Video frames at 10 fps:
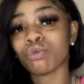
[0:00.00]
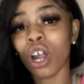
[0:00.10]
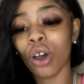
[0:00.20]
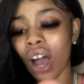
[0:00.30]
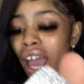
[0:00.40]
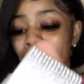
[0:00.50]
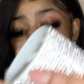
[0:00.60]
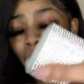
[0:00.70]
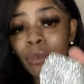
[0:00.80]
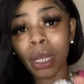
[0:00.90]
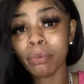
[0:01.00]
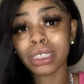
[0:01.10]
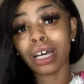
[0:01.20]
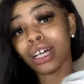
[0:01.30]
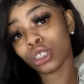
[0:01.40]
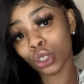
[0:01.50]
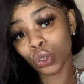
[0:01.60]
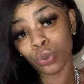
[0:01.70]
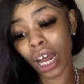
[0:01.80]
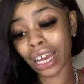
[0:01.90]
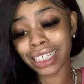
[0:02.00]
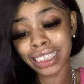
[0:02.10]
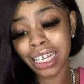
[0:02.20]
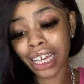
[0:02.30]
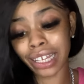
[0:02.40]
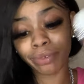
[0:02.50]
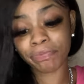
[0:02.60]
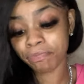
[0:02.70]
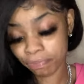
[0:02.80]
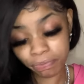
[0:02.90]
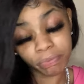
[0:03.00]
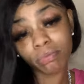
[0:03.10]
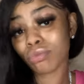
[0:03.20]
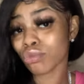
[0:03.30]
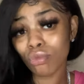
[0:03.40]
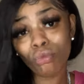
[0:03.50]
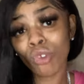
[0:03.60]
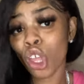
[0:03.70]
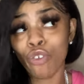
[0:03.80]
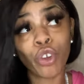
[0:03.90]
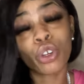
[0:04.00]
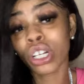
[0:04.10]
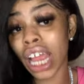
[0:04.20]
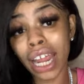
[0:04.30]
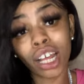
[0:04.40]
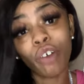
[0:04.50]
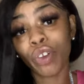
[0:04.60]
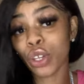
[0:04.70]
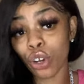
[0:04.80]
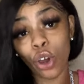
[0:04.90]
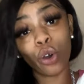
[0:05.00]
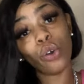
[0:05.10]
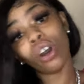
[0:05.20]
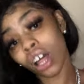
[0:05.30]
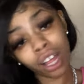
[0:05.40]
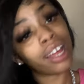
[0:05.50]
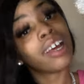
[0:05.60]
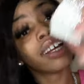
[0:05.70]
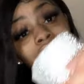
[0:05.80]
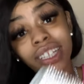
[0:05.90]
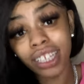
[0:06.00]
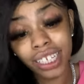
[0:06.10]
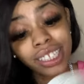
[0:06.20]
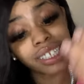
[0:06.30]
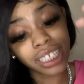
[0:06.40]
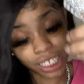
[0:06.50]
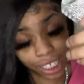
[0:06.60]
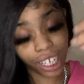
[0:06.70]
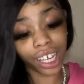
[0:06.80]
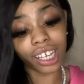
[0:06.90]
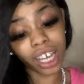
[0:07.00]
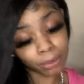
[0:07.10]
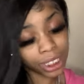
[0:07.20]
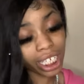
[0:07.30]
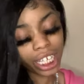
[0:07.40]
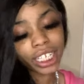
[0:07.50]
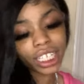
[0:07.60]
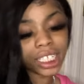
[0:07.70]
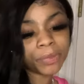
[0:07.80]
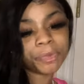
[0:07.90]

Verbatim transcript: roll i had got from amazon too like i said if you creative and you know this is yeah it comes in handy